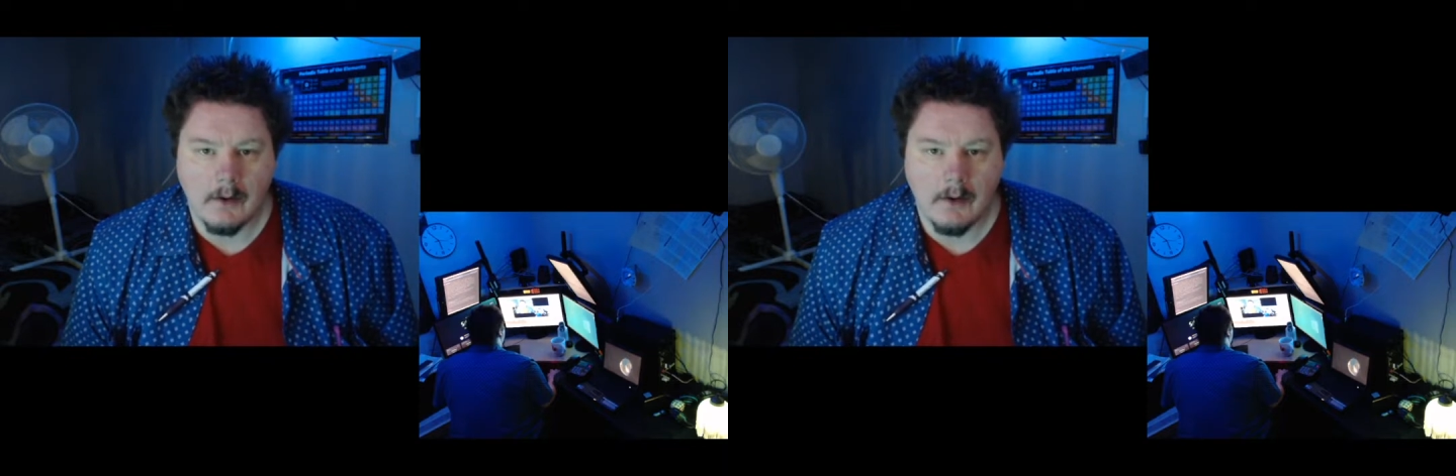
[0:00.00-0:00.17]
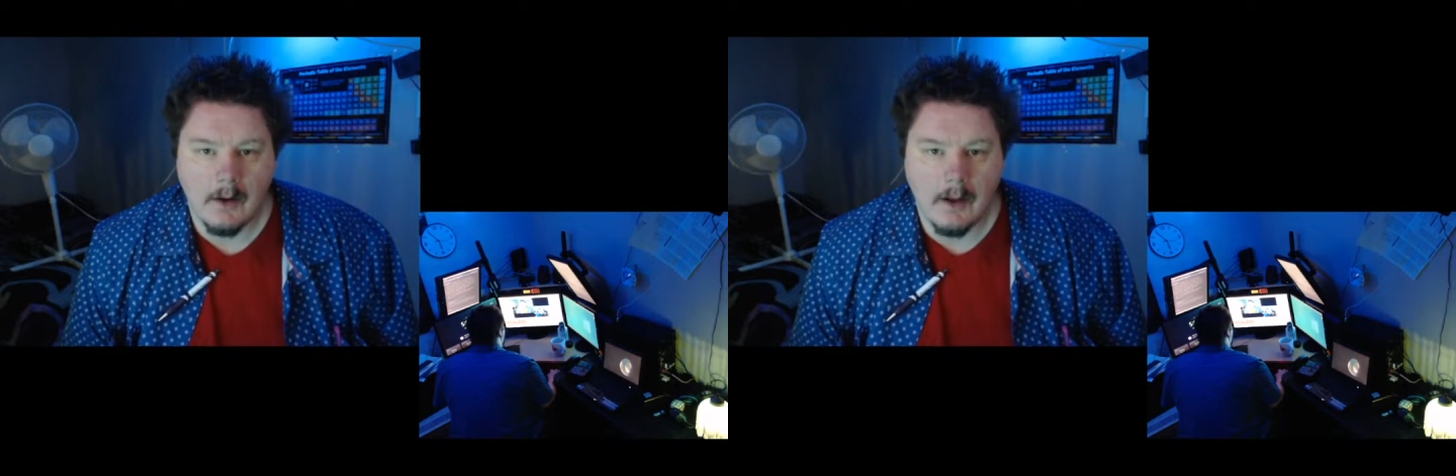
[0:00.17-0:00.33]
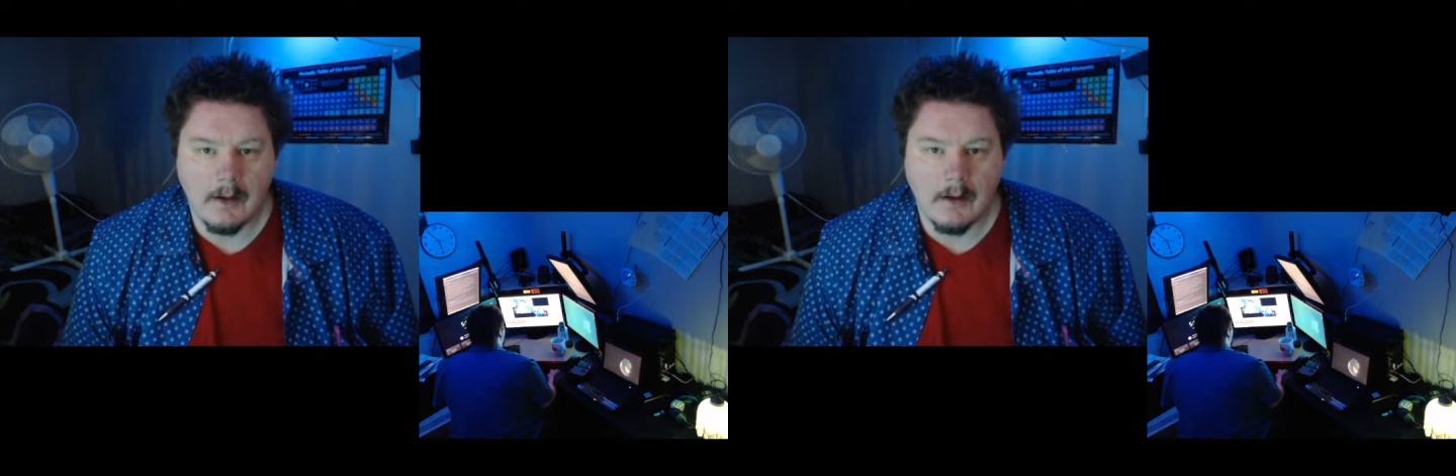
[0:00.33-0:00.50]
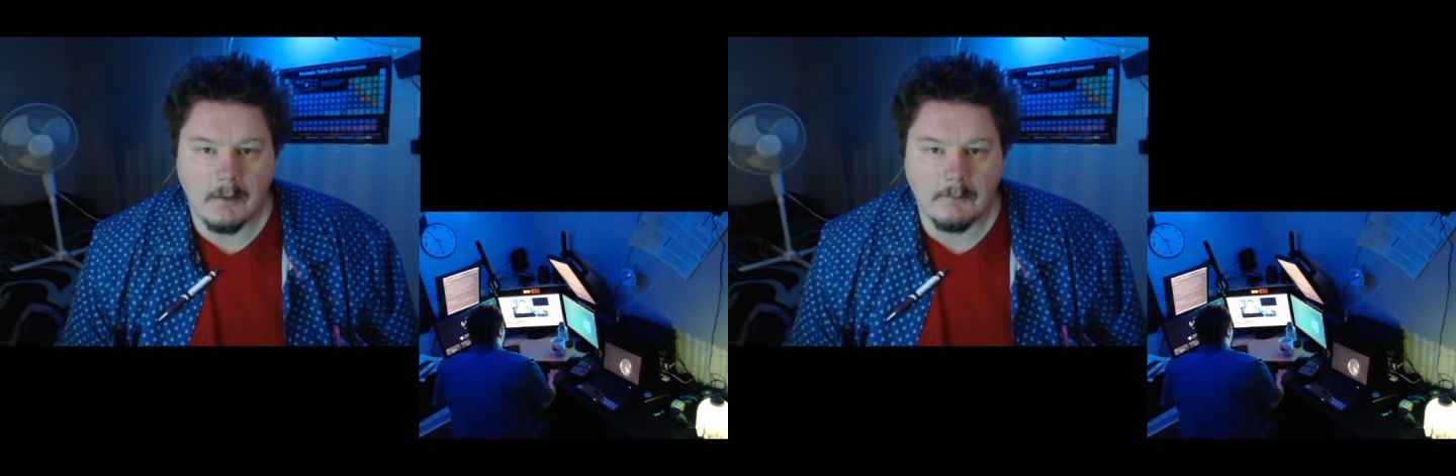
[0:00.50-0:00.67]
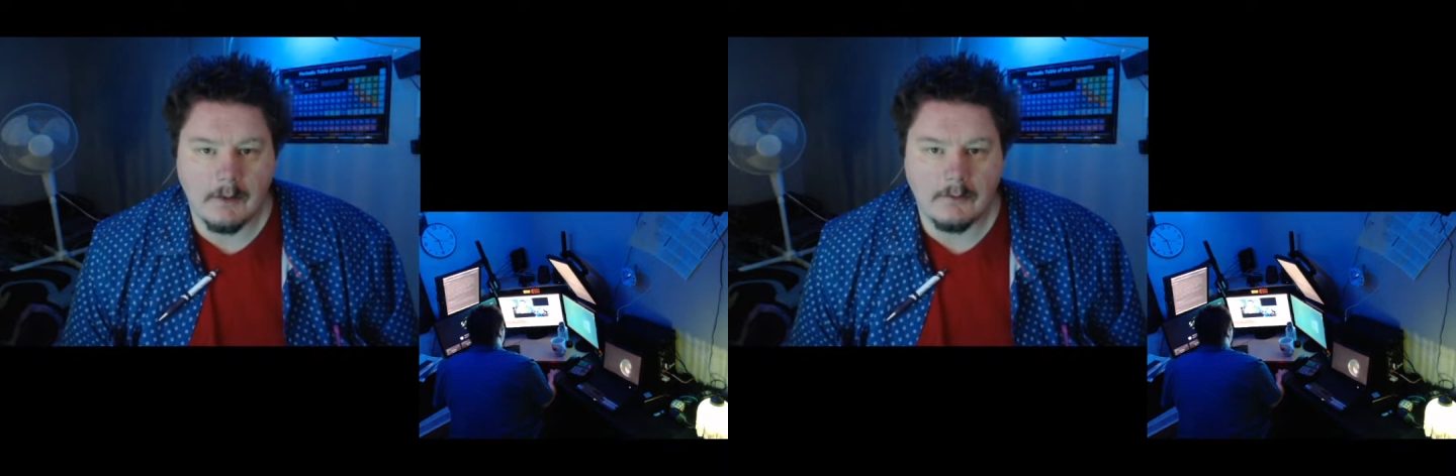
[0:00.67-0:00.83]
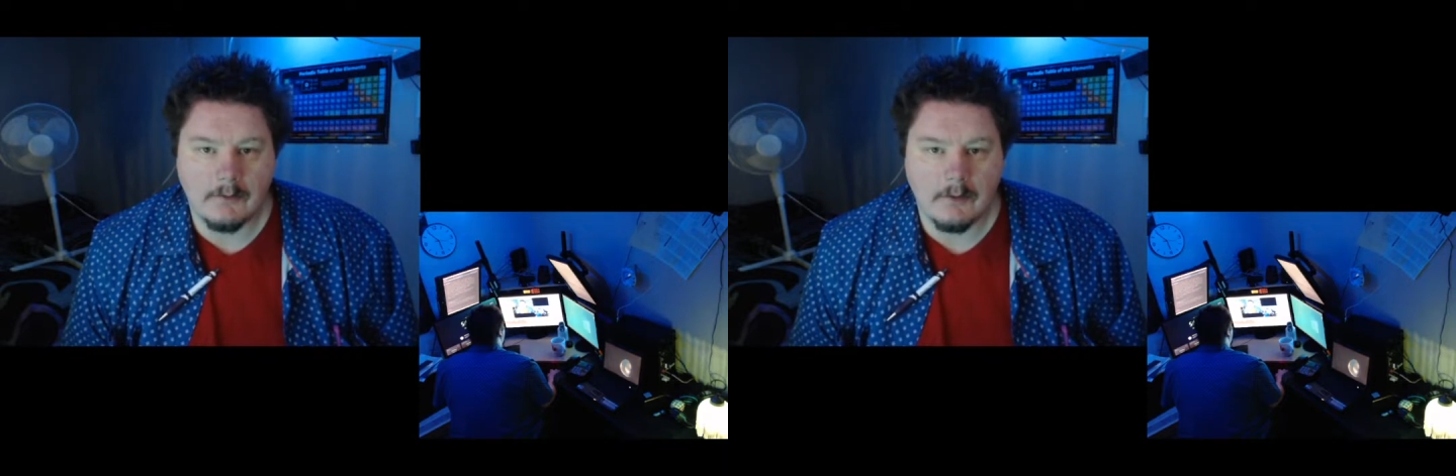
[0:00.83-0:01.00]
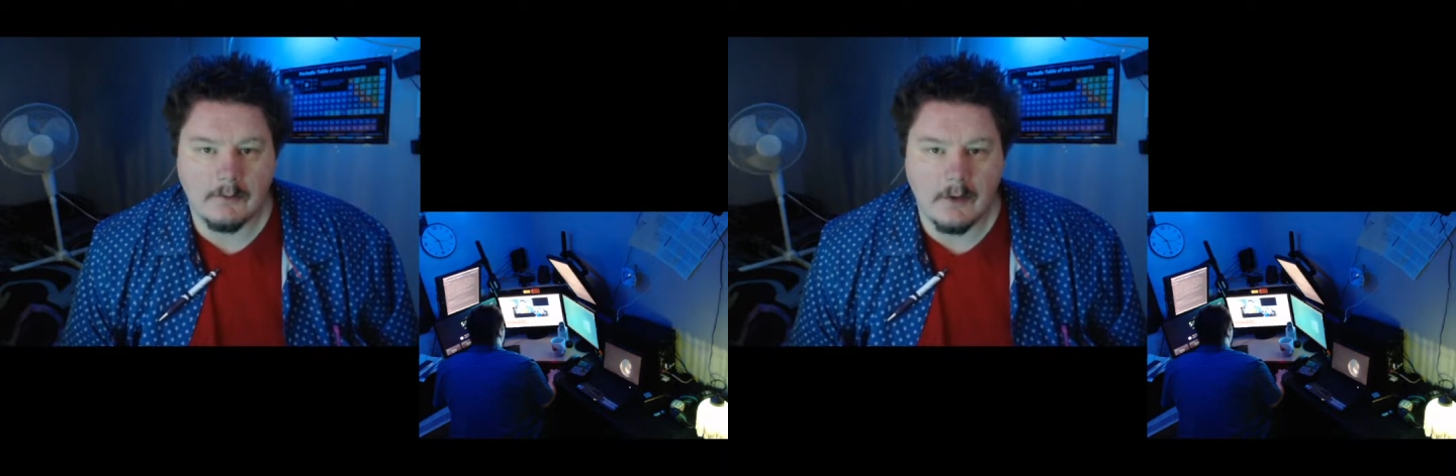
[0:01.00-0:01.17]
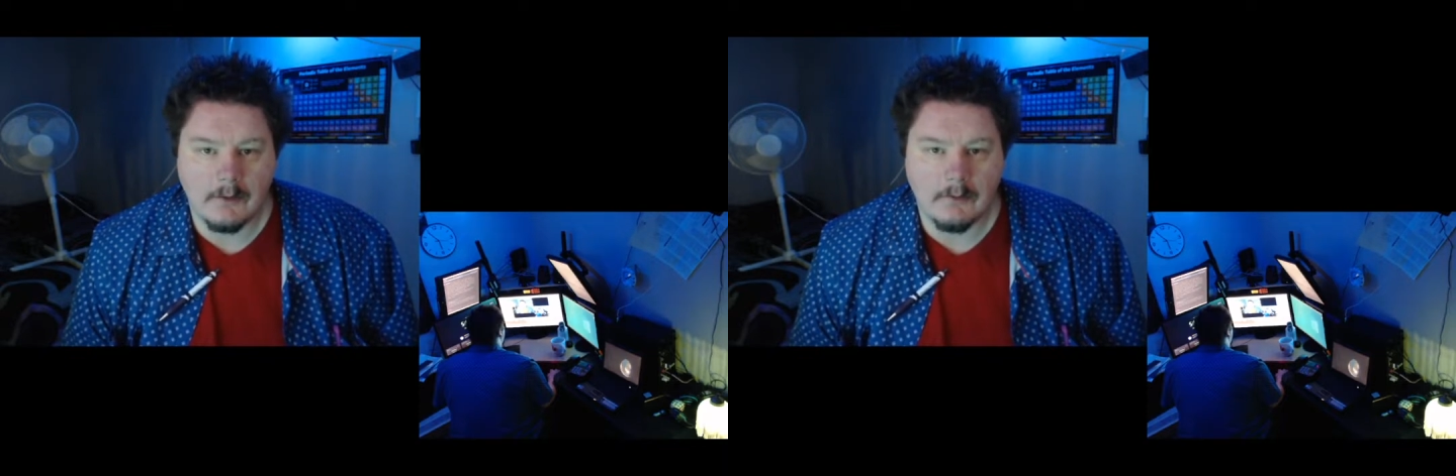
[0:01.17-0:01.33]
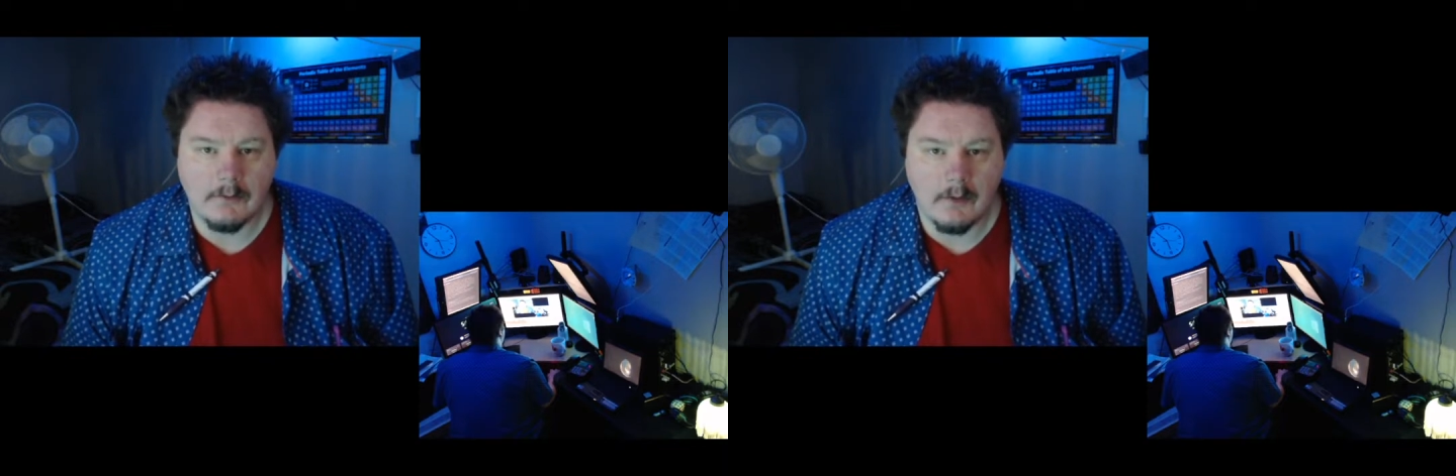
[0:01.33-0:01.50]
a.m. Eastern
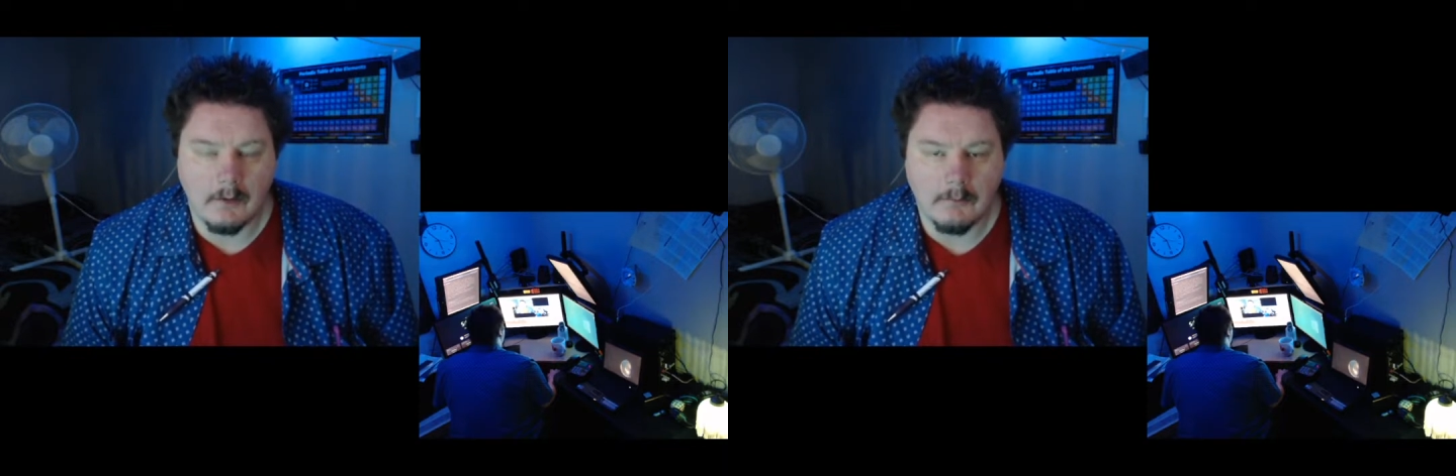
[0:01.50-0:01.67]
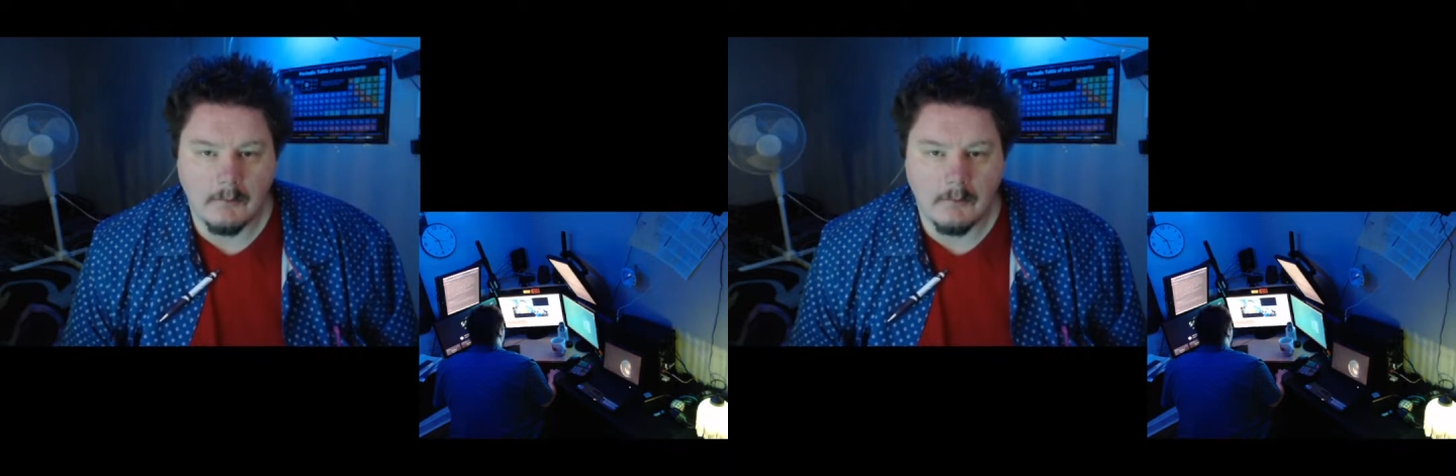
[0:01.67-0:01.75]
Standard Time,